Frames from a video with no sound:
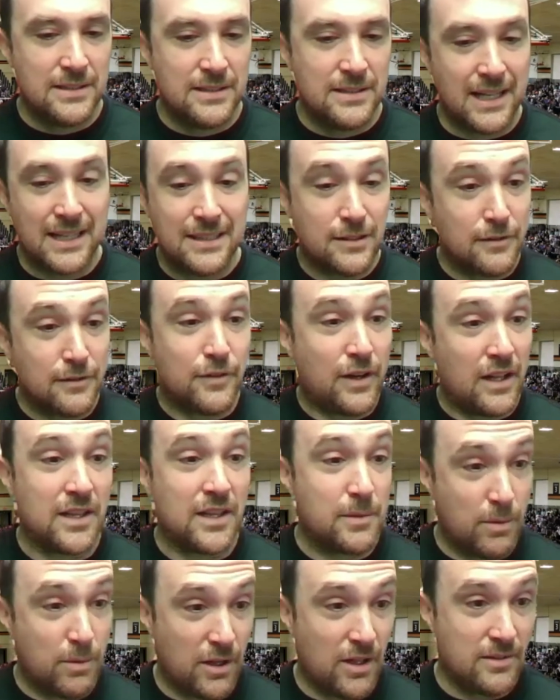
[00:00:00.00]
not the
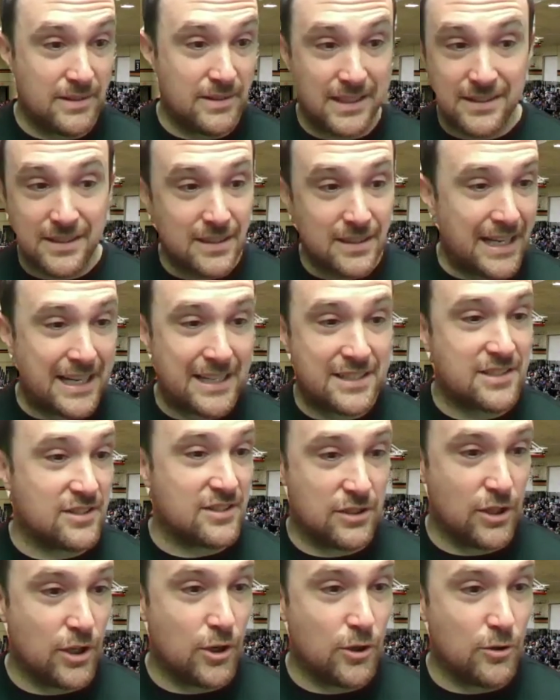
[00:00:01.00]
volleyball, not the X's
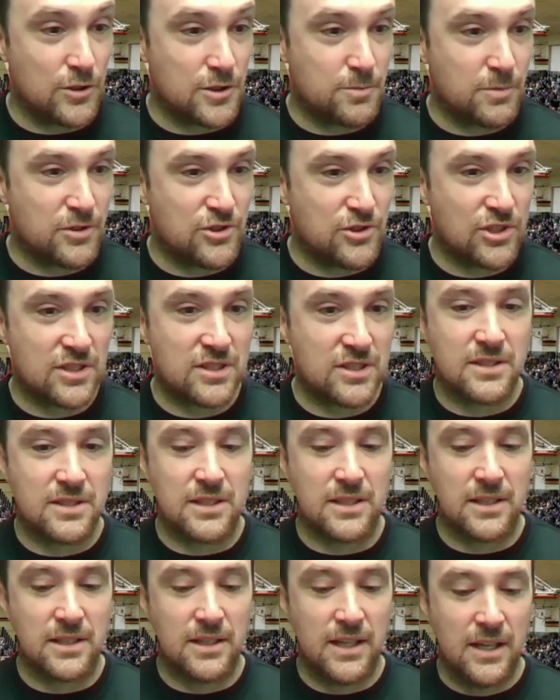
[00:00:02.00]
and O's, but just
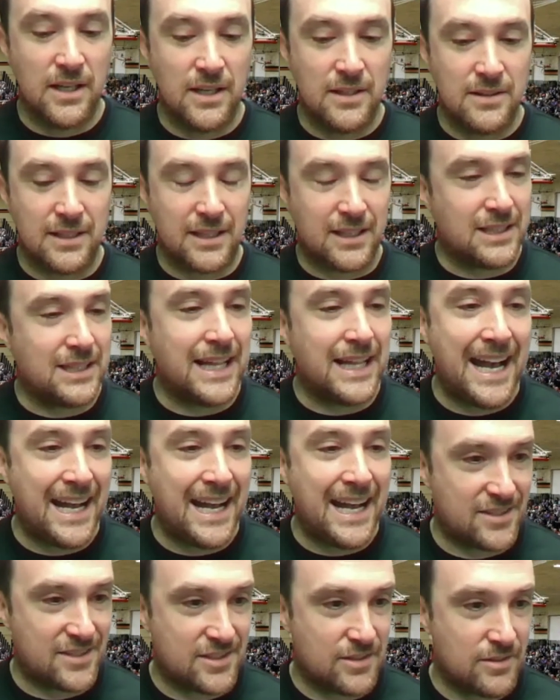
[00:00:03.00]
the, the
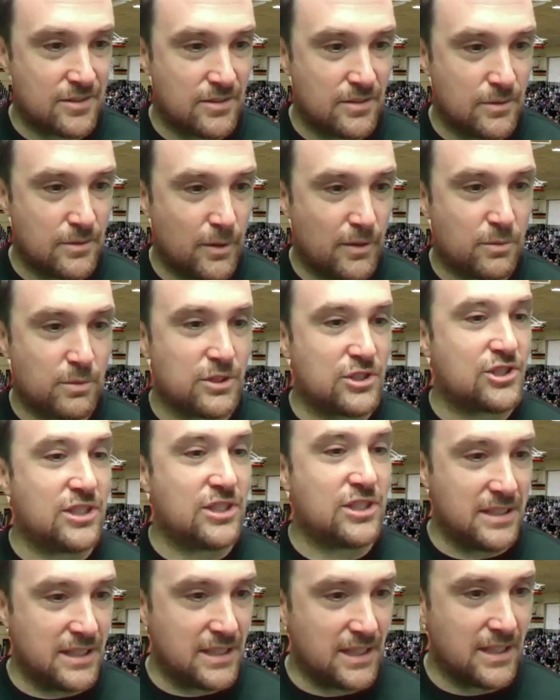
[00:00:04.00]
class with which she
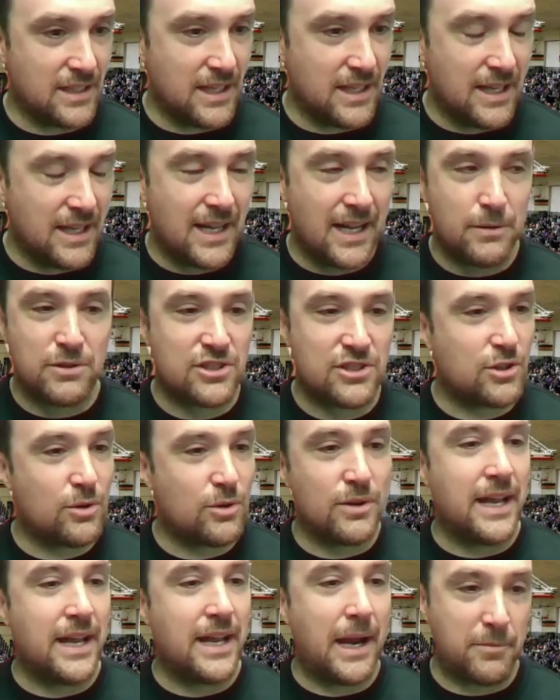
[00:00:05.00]
did it. I was so
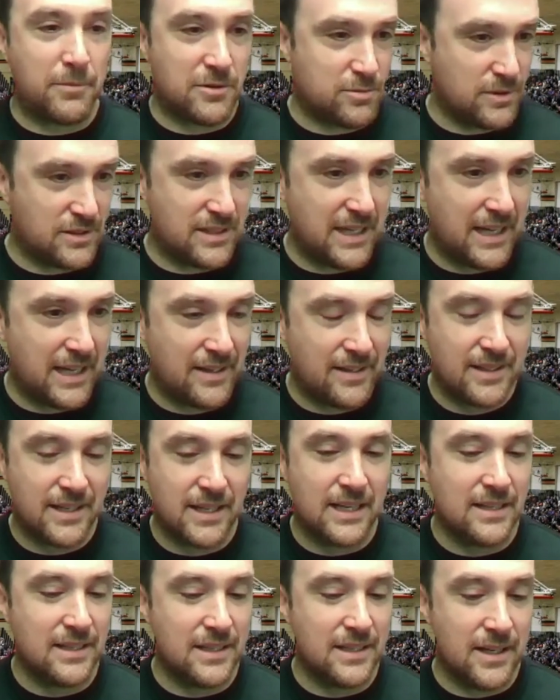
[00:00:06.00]
enamored with that.
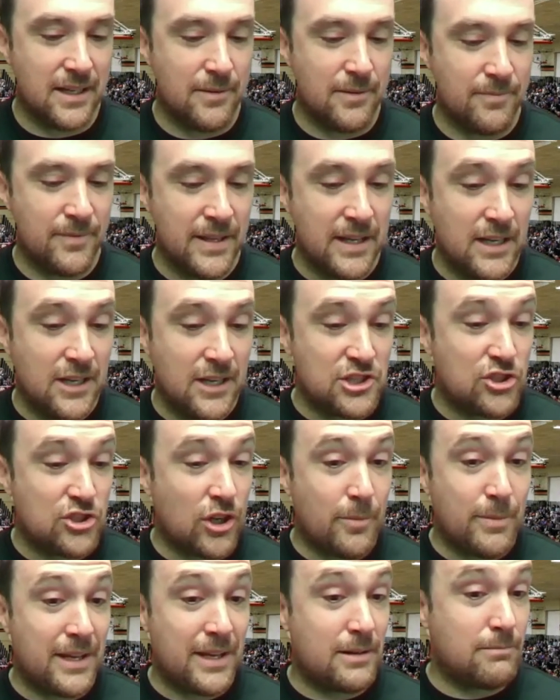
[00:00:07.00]
And um, she
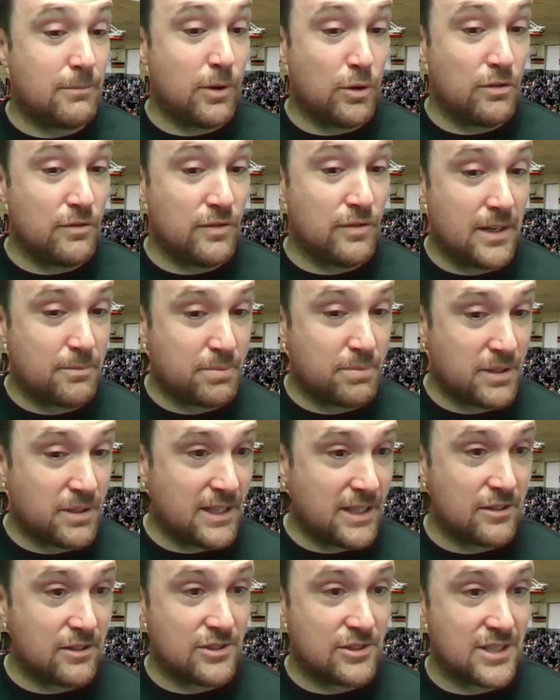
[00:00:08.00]
taught me how to motivate
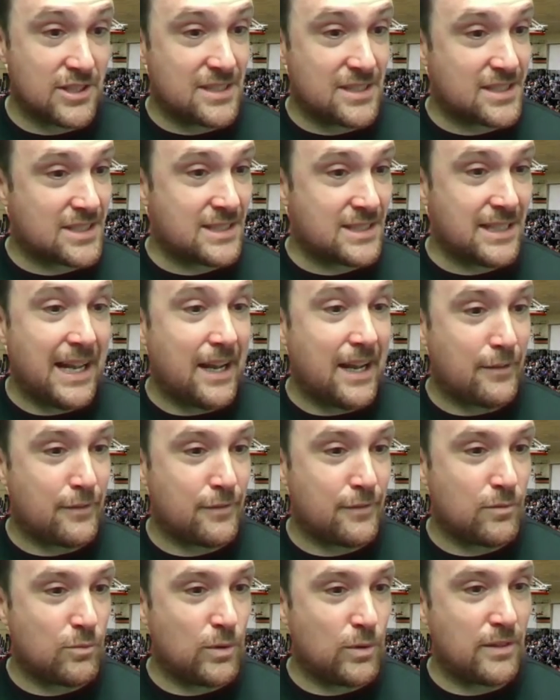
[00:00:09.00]
players and staff
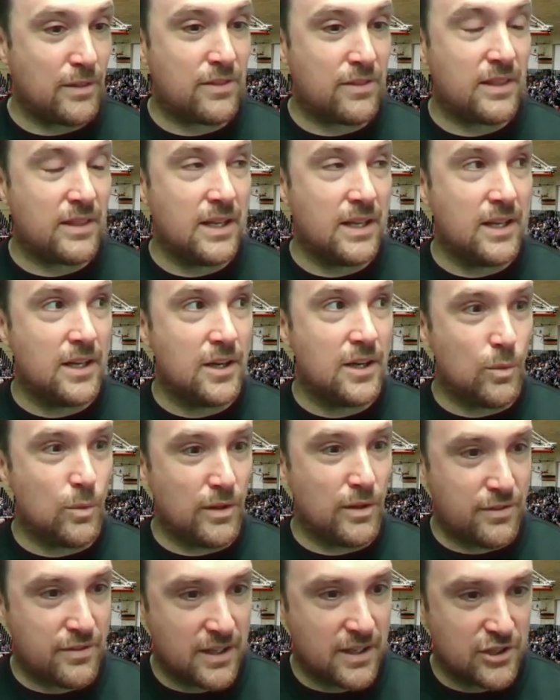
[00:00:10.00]
with,
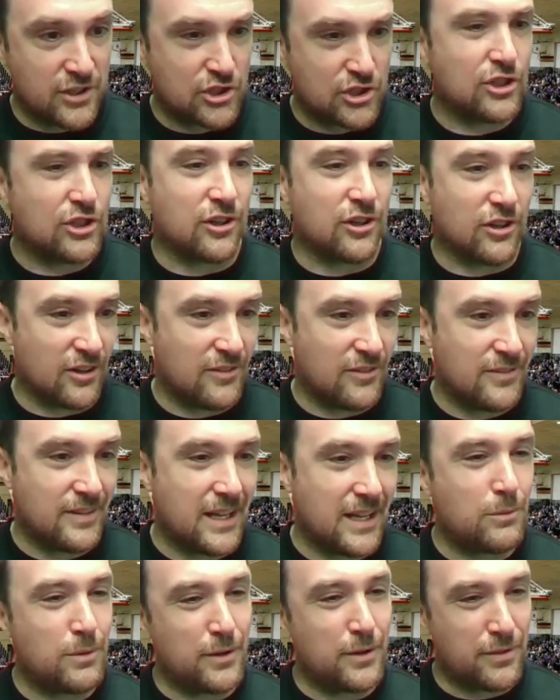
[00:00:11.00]
with uh, sugar,
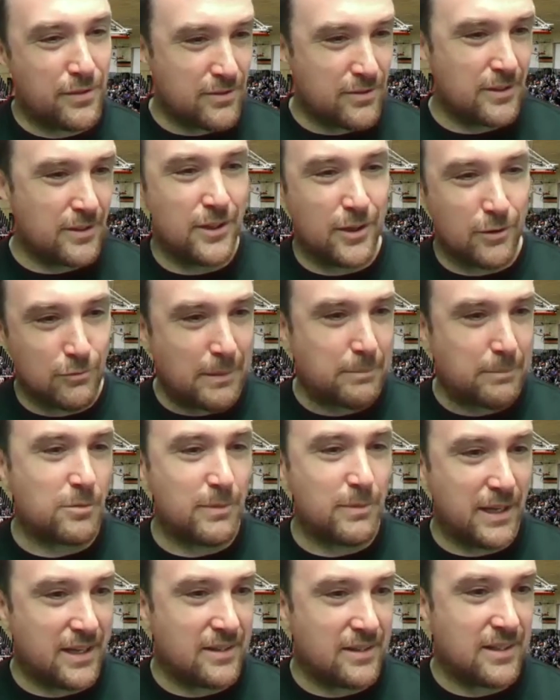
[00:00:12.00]
not with, you know,
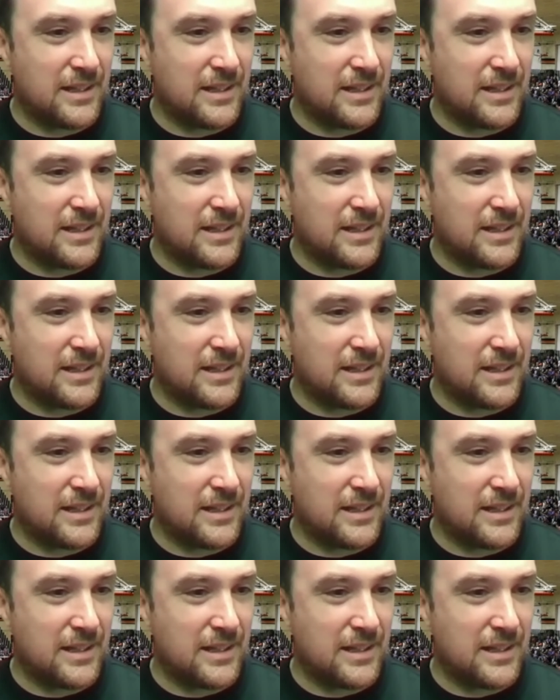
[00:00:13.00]
reprimand.